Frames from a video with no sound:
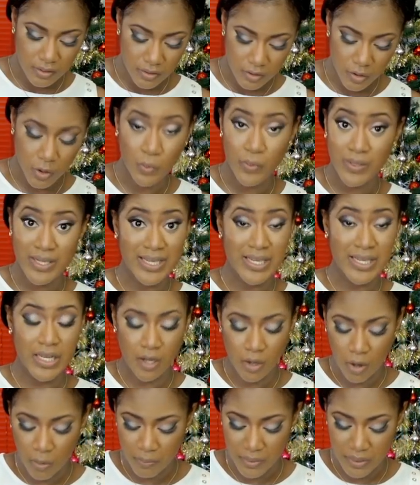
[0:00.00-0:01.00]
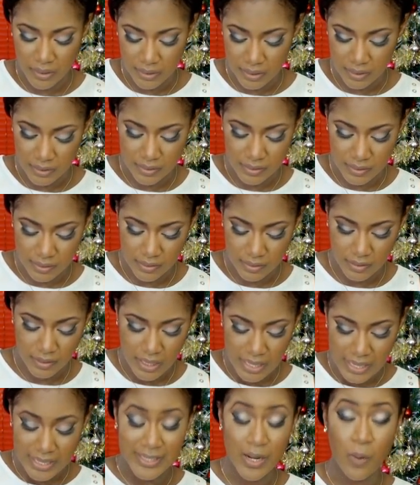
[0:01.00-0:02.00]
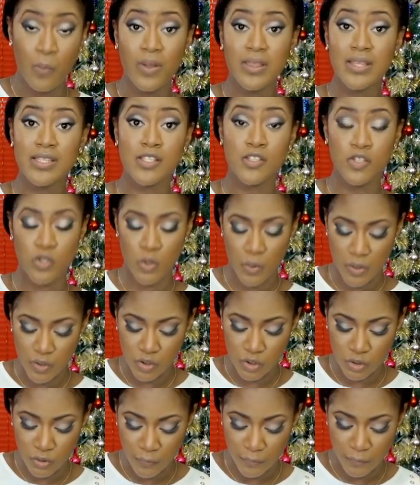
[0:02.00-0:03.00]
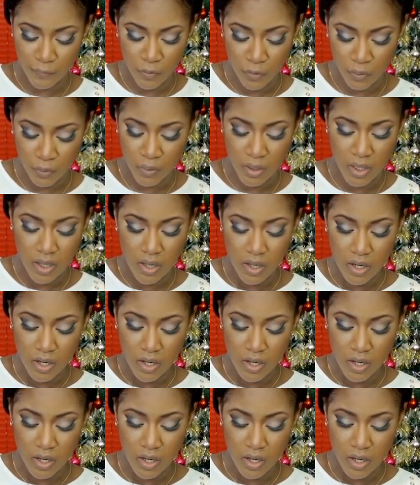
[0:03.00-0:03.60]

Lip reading: You don't want any lump in this. Now what this is going to do for